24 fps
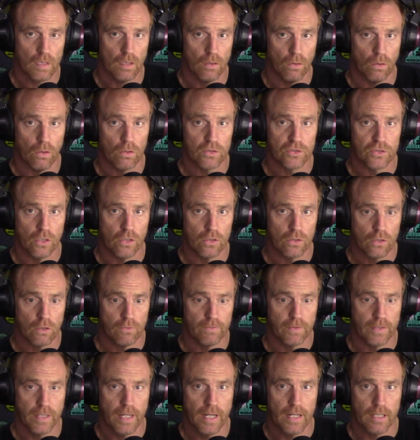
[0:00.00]
Also, don't
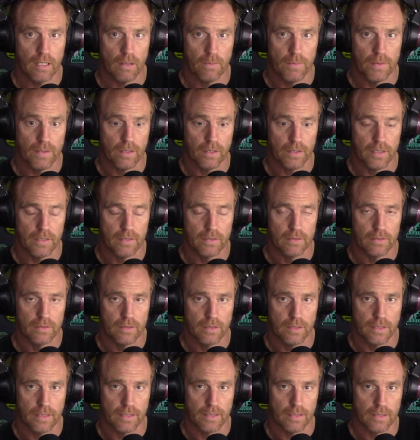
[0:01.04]
forget that we got the
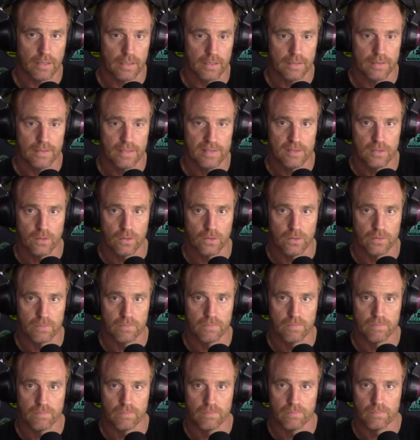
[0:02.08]
little Discord
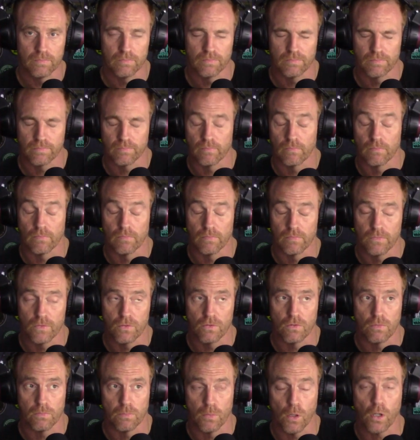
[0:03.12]

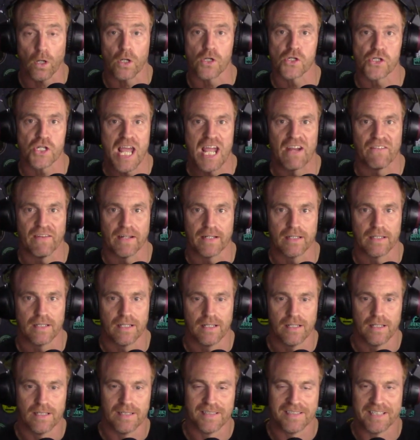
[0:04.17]
group book sharing,
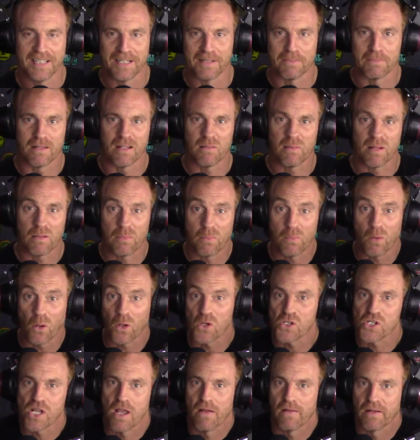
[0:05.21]
little book
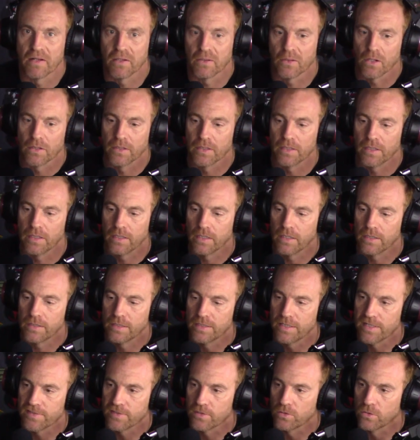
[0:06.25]
sharing going on in the
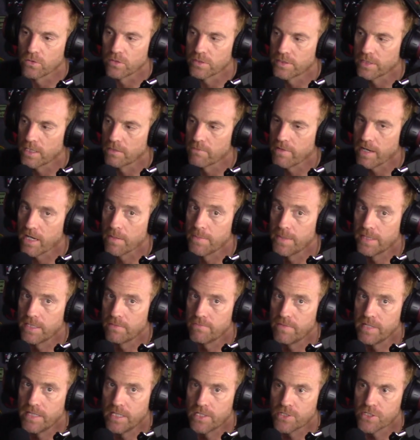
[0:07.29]
Discord recommended
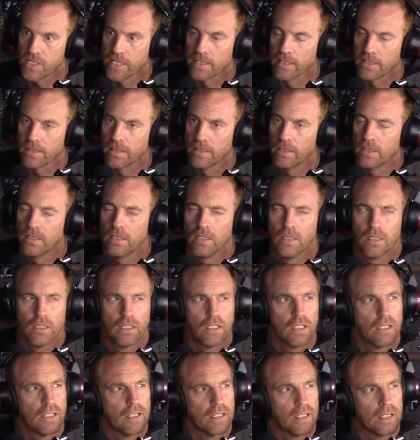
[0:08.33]
reading channel.
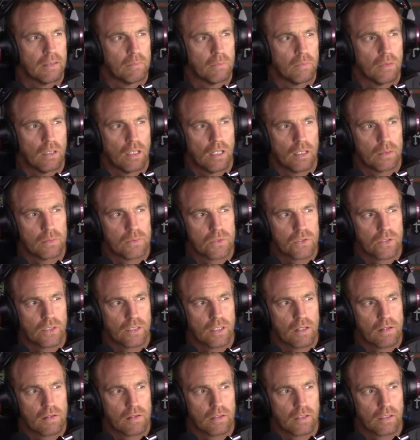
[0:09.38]
I'm trying
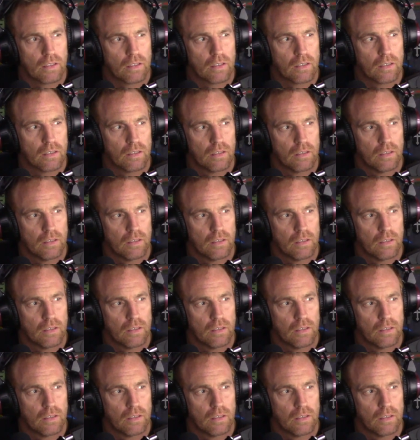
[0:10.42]
to think.